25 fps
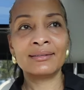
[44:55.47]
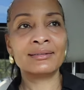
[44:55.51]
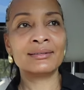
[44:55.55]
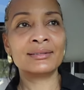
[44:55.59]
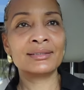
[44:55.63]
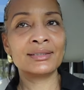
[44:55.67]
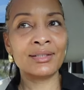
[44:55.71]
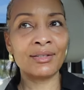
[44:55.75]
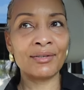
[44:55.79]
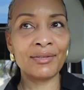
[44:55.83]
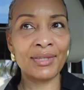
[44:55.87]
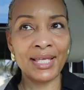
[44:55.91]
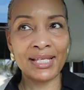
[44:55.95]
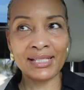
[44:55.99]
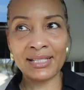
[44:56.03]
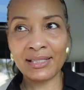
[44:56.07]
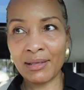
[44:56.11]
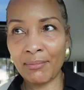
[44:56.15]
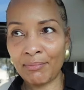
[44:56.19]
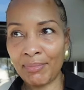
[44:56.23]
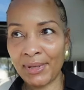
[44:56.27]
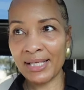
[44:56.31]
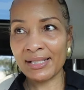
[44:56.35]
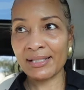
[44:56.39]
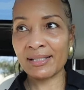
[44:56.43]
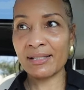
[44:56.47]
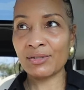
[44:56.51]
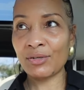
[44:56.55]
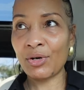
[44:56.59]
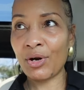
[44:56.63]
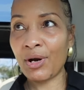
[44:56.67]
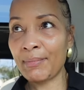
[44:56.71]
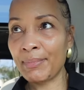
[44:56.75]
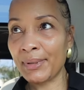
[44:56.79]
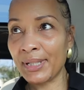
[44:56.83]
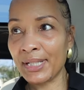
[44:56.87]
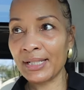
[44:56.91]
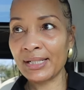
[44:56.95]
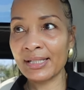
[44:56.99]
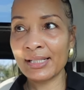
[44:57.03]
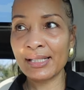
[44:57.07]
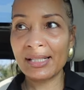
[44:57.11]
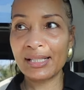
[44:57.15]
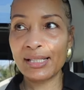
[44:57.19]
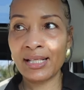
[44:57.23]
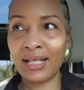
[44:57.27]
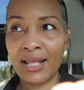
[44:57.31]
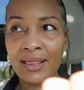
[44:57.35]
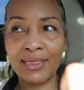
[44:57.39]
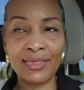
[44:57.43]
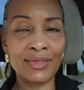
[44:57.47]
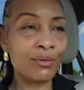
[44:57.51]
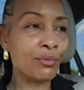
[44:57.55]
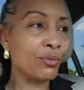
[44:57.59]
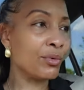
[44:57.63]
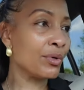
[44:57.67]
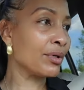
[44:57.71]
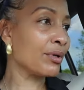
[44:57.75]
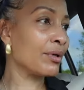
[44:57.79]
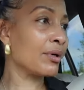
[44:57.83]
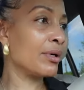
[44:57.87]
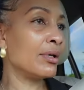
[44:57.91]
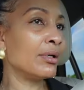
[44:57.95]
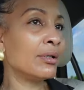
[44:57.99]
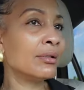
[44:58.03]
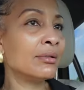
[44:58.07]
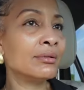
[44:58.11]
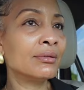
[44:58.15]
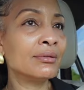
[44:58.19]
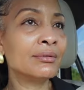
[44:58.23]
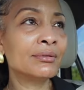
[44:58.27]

So that's the best Starbucks in the world.